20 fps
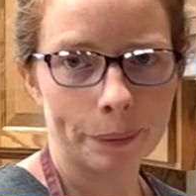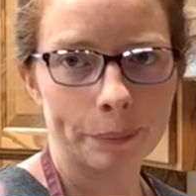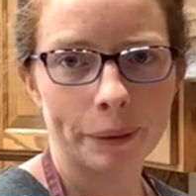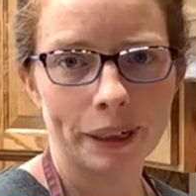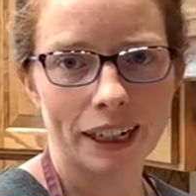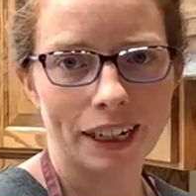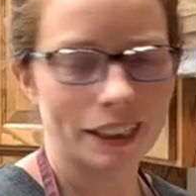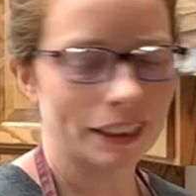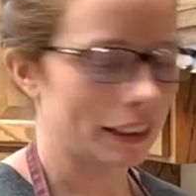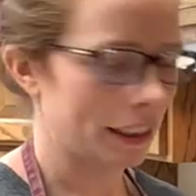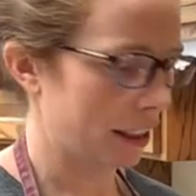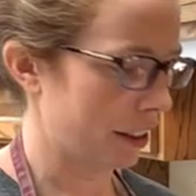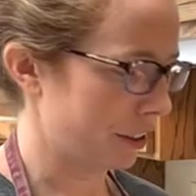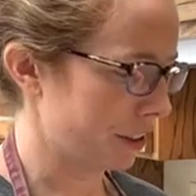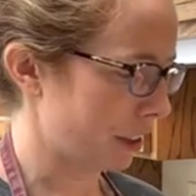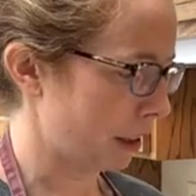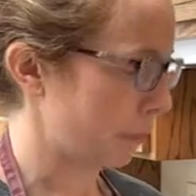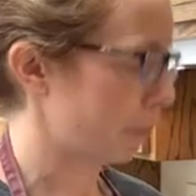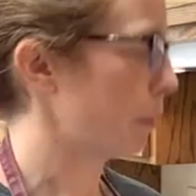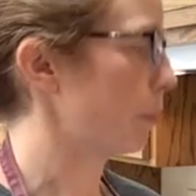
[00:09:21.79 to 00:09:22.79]
my icing on
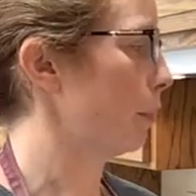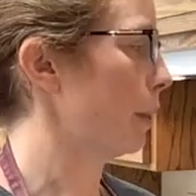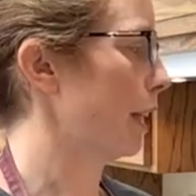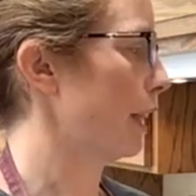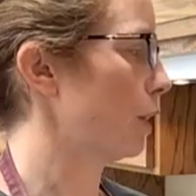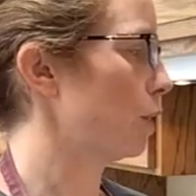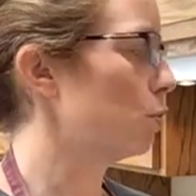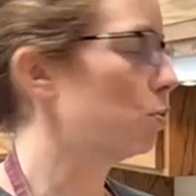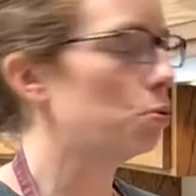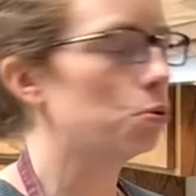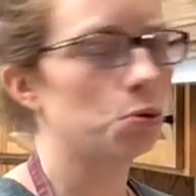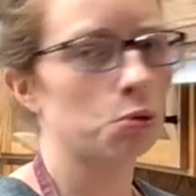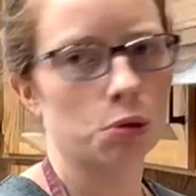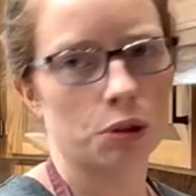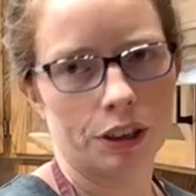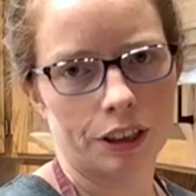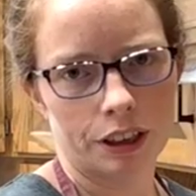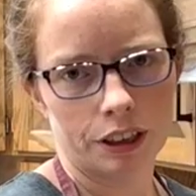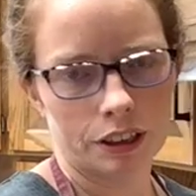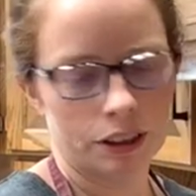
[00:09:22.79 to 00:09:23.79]
top of my
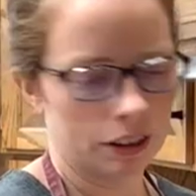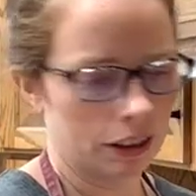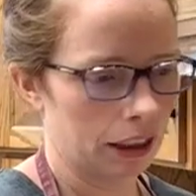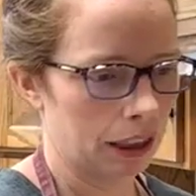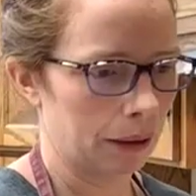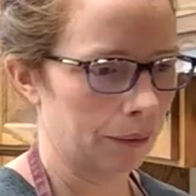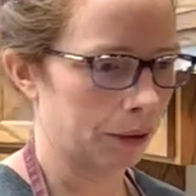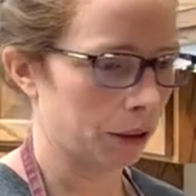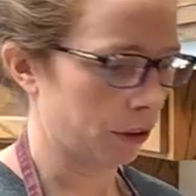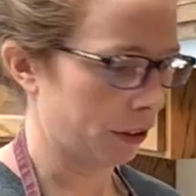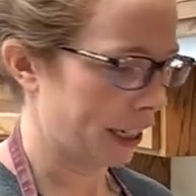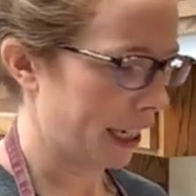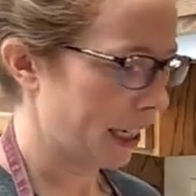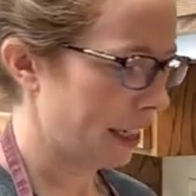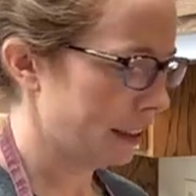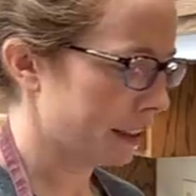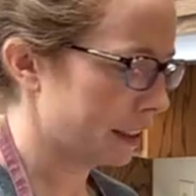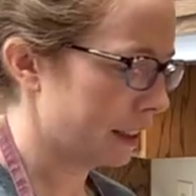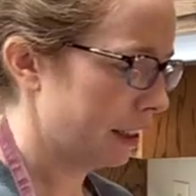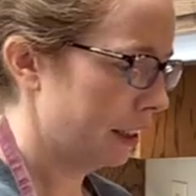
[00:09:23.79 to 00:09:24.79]
cooled little
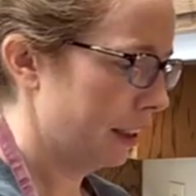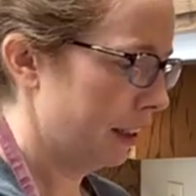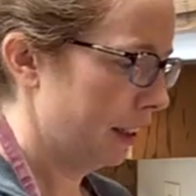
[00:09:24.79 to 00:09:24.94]
cakes.